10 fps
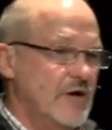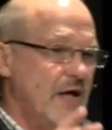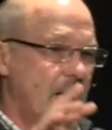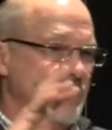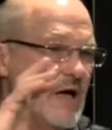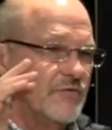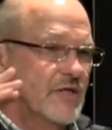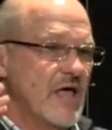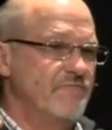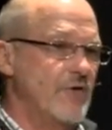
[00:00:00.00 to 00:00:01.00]
him,
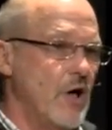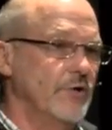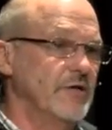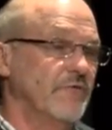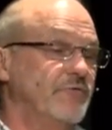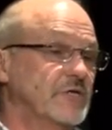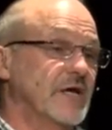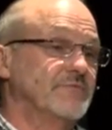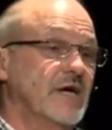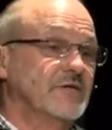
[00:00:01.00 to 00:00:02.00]
then they followed in the
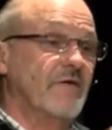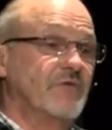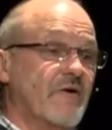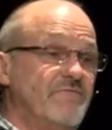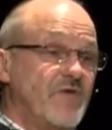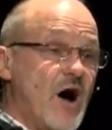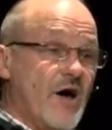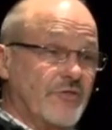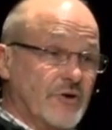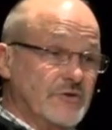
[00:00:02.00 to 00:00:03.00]
footsteps, says, of their
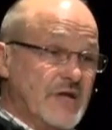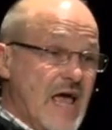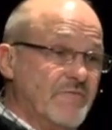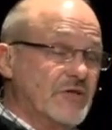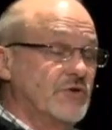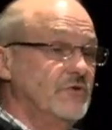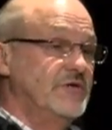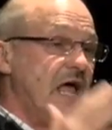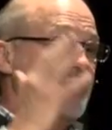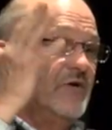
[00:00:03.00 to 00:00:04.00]
father David. So
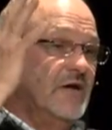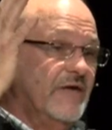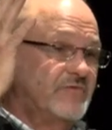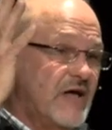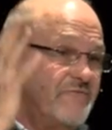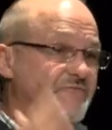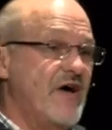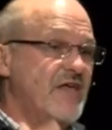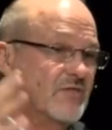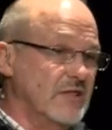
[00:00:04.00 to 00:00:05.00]
David left a
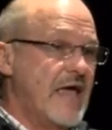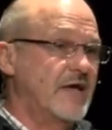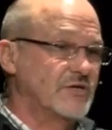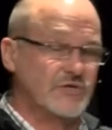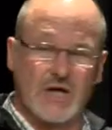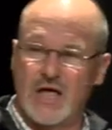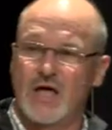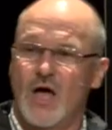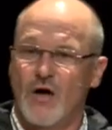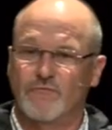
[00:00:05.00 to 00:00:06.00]
faith legacy
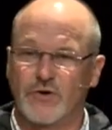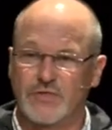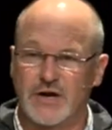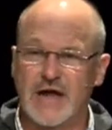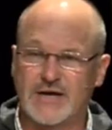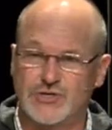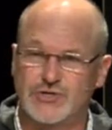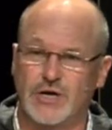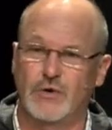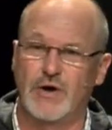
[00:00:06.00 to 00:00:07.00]
for the next
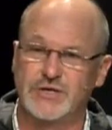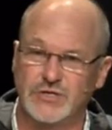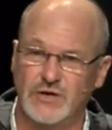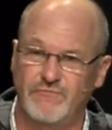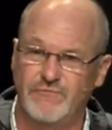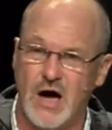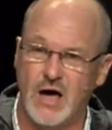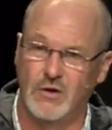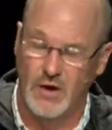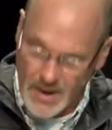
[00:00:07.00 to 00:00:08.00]
generation to
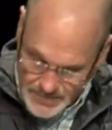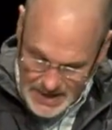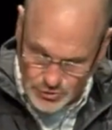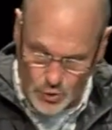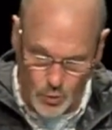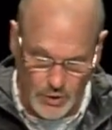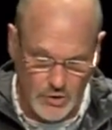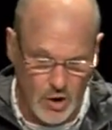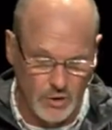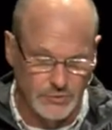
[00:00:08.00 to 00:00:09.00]
follow. That's what we're
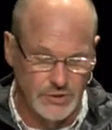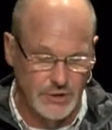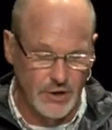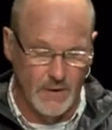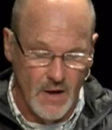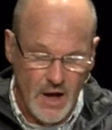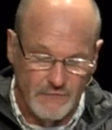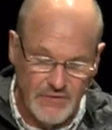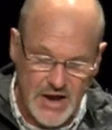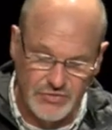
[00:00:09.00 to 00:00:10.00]
called to do.
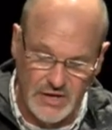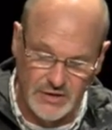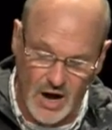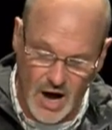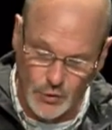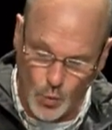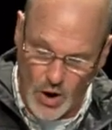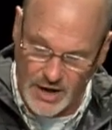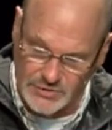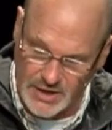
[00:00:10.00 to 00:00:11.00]
Faith in God
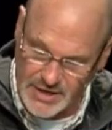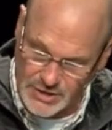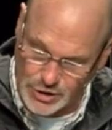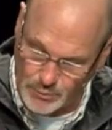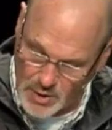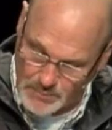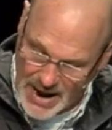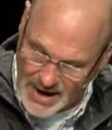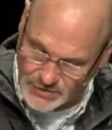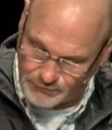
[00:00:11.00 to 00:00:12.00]
was and is to be
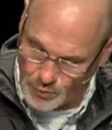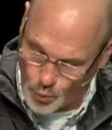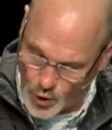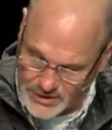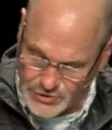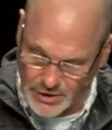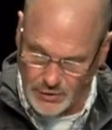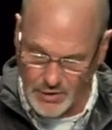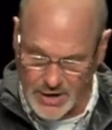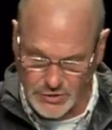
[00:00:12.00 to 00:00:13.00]
passed from one
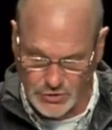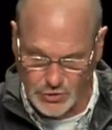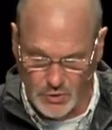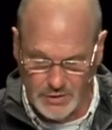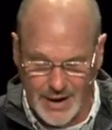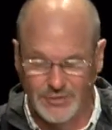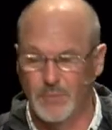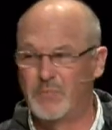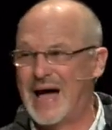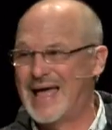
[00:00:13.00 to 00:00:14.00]
generation to another by